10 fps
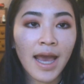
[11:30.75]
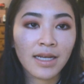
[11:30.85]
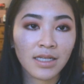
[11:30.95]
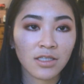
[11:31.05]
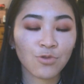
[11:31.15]

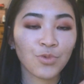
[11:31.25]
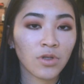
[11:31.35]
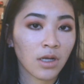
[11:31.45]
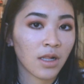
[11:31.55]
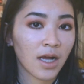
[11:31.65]
And it's
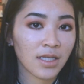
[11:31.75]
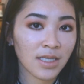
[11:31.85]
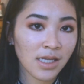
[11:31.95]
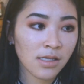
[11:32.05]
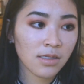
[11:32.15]
smaller
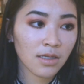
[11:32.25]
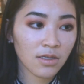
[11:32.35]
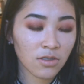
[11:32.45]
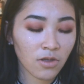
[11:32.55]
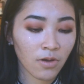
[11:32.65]
classes,
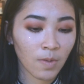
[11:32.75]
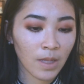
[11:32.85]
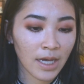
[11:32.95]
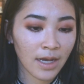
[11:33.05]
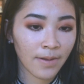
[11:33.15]
so
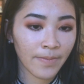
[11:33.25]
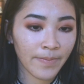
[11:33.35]
that